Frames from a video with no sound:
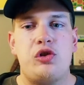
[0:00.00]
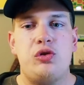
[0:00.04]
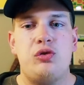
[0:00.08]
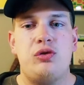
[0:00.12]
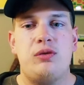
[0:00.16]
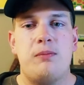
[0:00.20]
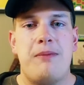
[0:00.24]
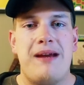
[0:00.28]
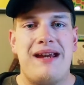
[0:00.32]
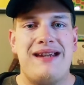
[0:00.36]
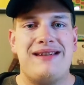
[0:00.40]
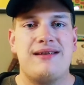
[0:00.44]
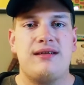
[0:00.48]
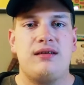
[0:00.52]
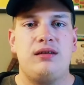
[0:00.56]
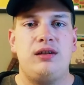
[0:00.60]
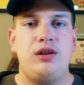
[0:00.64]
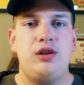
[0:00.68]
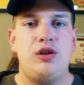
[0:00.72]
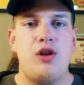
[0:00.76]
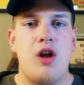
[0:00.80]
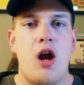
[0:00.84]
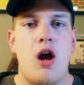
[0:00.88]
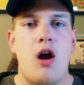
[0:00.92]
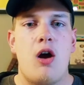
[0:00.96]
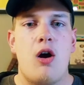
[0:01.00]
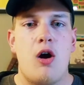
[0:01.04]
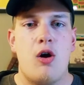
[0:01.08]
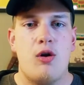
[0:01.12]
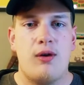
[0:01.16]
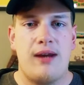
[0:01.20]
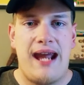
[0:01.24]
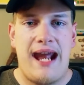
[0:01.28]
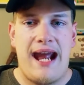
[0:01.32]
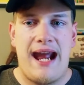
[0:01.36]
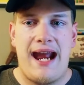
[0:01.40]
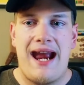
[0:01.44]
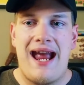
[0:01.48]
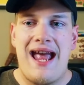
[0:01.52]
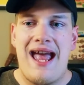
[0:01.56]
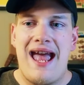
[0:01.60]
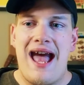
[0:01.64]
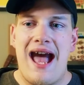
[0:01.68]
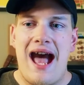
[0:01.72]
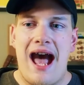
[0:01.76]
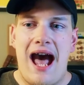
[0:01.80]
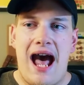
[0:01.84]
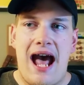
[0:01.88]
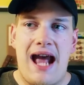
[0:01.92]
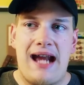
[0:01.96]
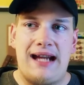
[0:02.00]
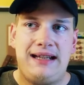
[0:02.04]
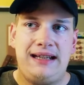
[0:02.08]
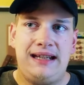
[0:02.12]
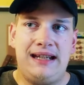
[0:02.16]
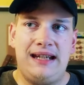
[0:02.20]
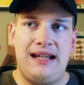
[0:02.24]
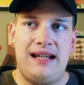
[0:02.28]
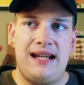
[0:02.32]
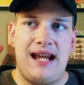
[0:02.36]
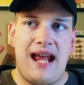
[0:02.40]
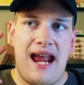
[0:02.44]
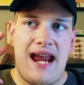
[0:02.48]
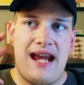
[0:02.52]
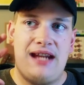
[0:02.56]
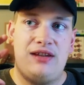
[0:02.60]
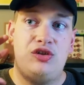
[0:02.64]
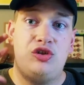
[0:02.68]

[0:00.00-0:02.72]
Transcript: you to basically know, okay, I need a